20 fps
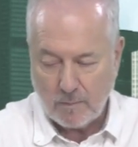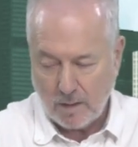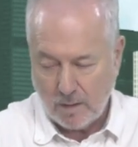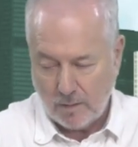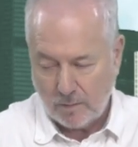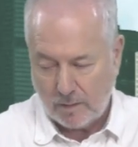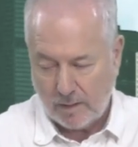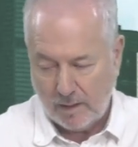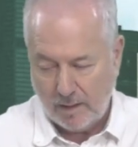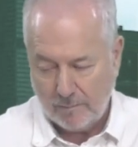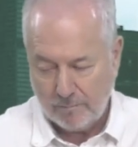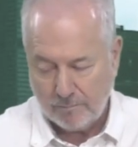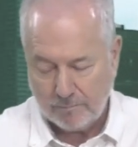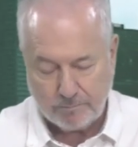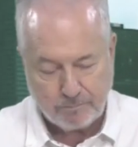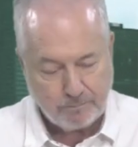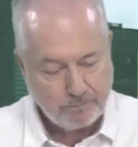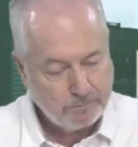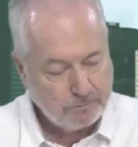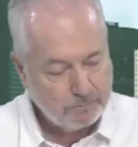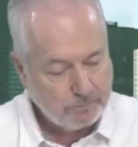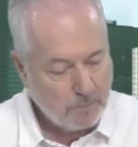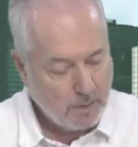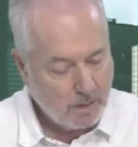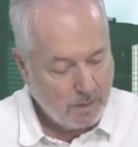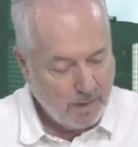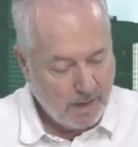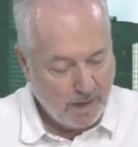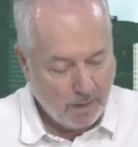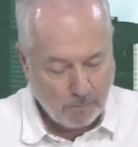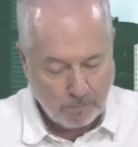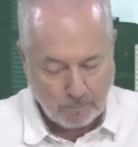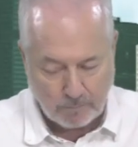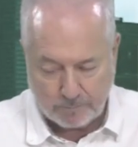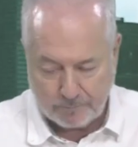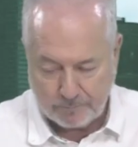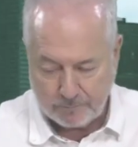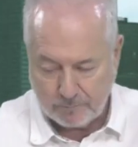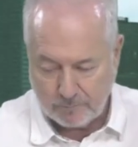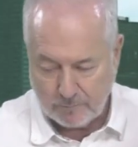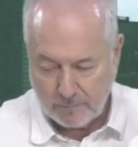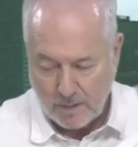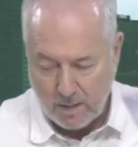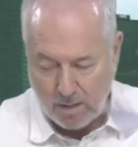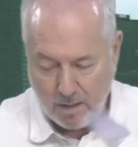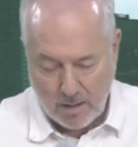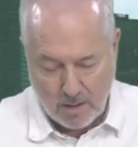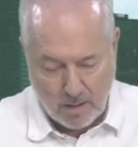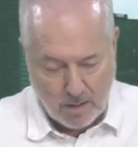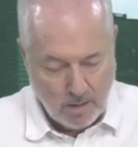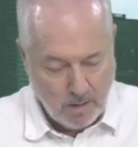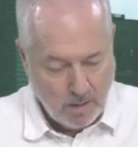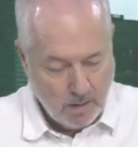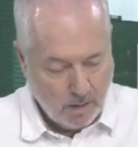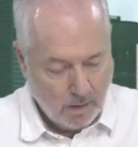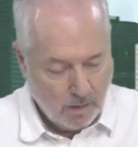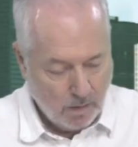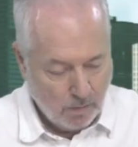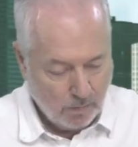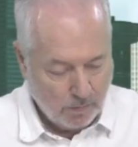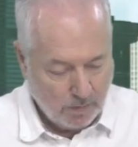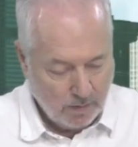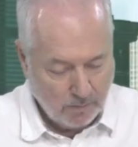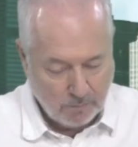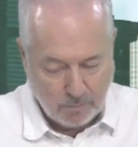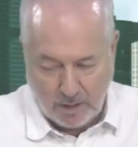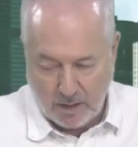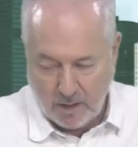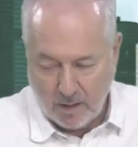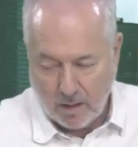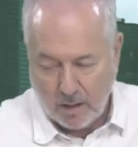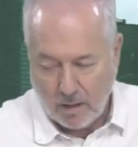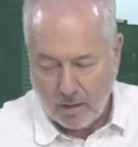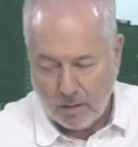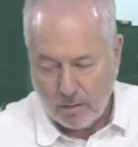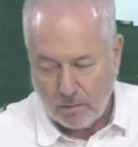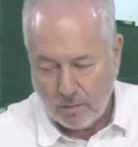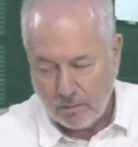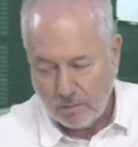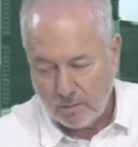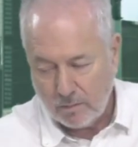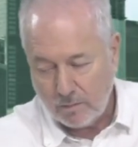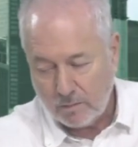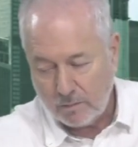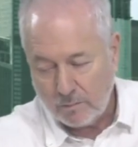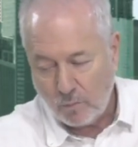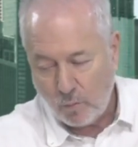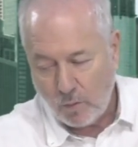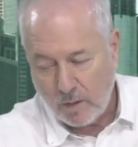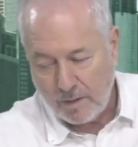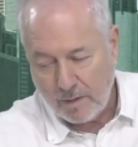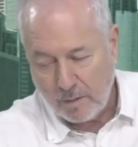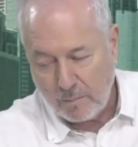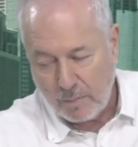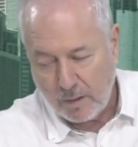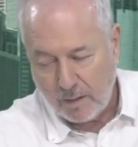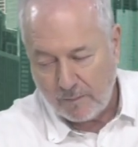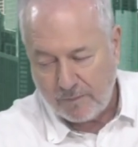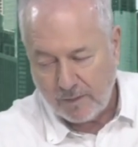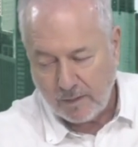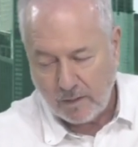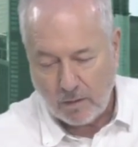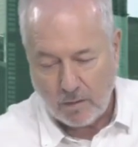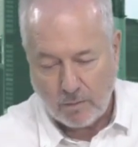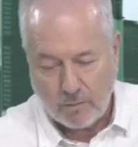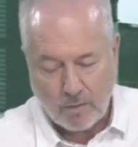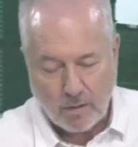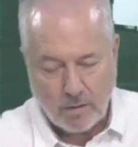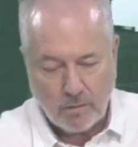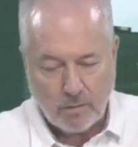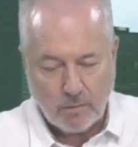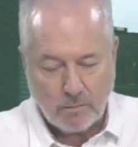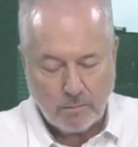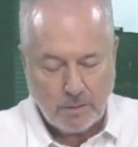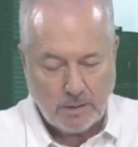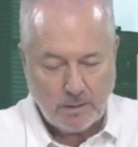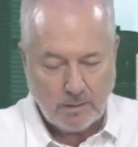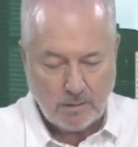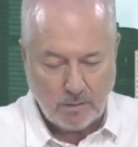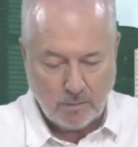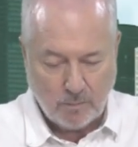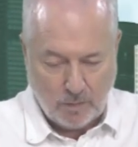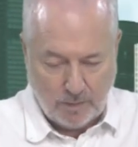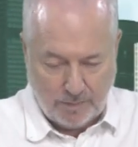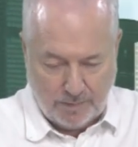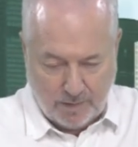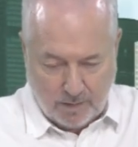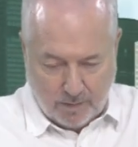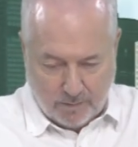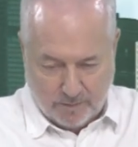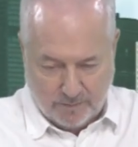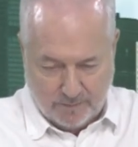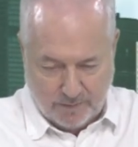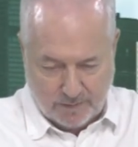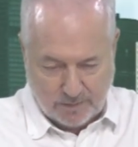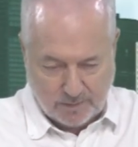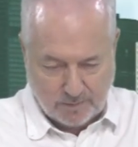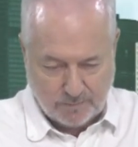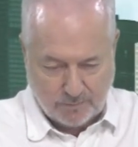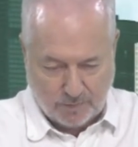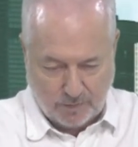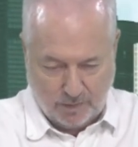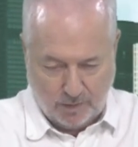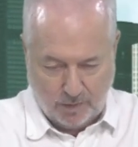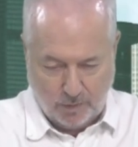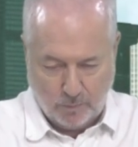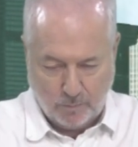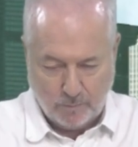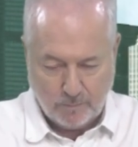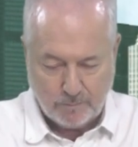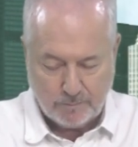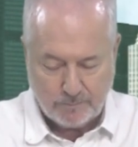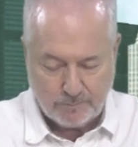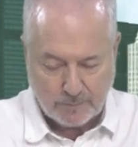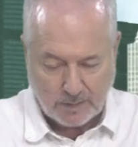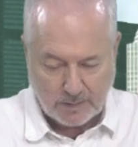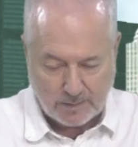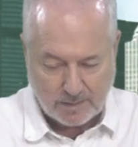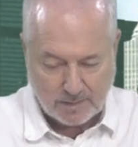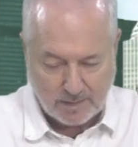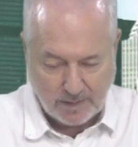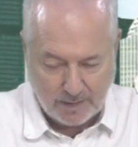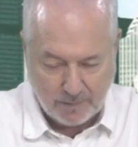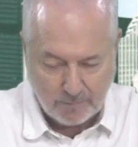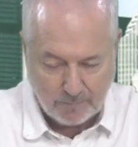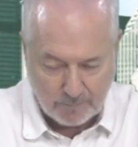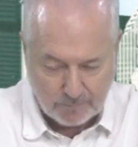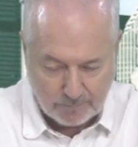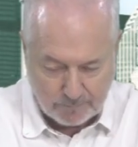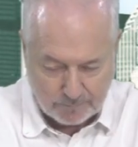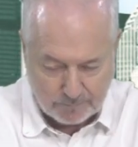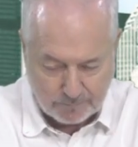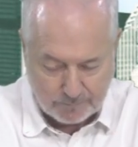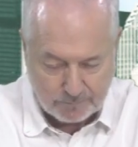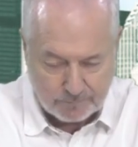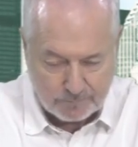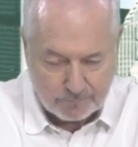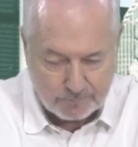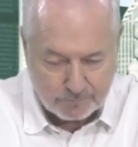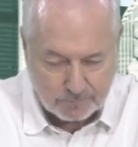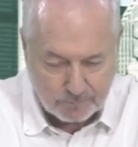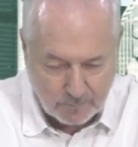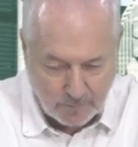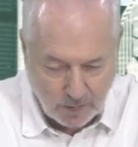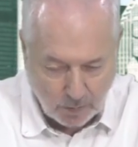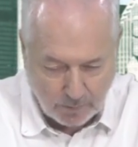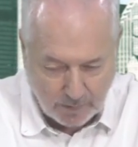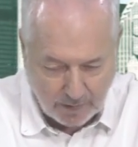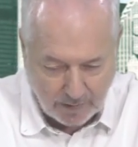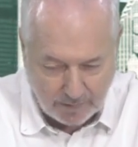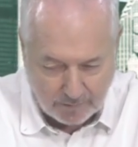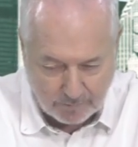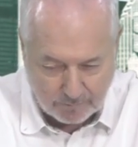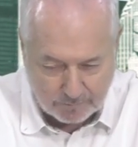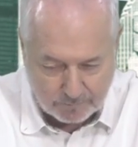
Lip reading: Okay, now, oh, give me a home where the buffalo roam. Lo voy a hacer al revés for you. Let's see. Okay.